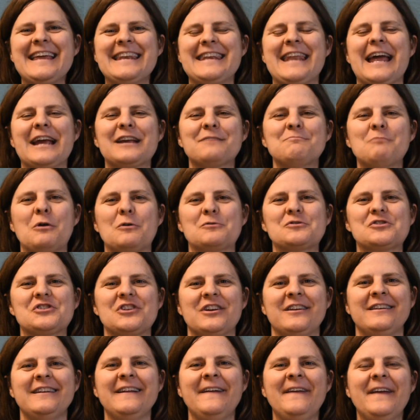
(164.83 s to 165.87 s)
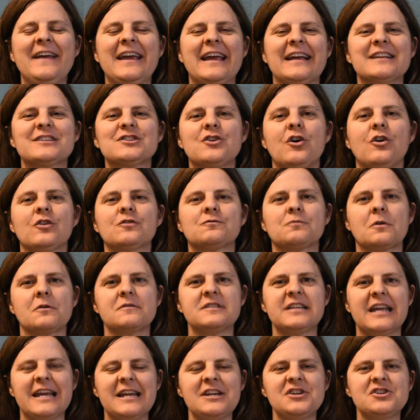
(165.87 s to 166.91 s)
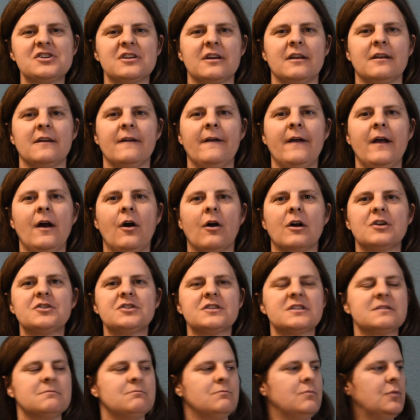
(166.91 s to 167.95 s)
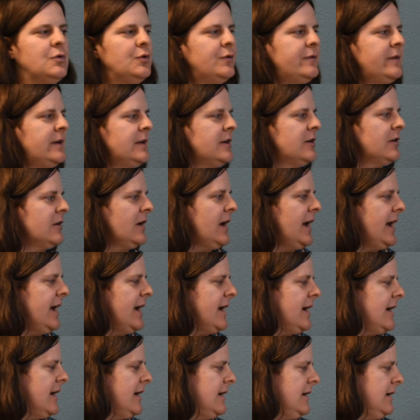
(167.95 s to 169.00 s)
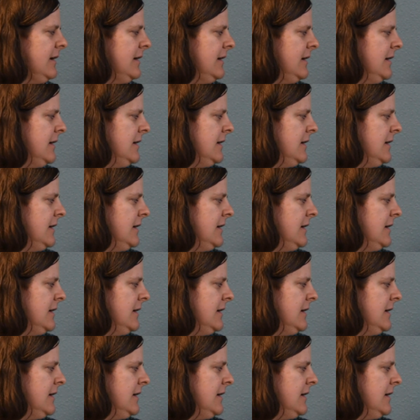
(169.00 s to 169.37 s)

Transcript: neck motion is called rotation, or just moving your head